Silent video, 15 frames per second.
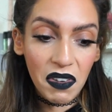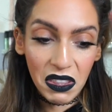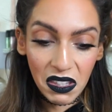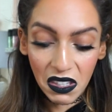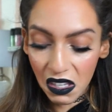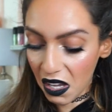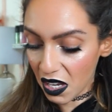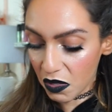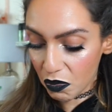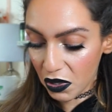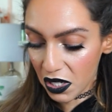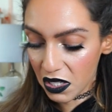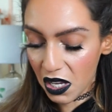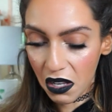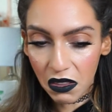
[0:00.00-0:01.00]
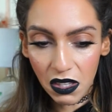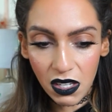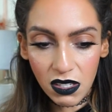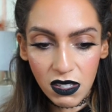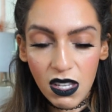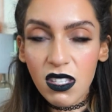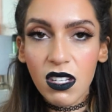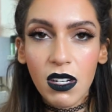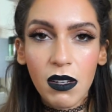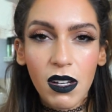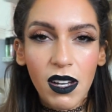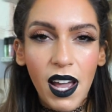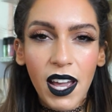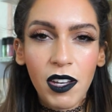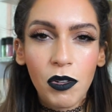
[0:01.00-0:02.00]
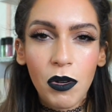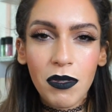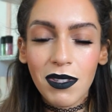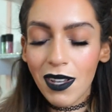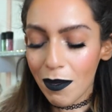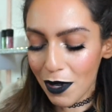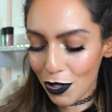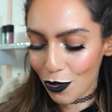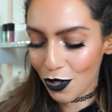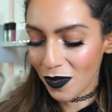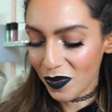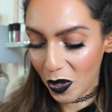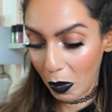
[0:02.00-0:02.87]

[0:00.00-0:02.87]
I think he has pretty solid things. Is it a guy who owns it? I'm not sure.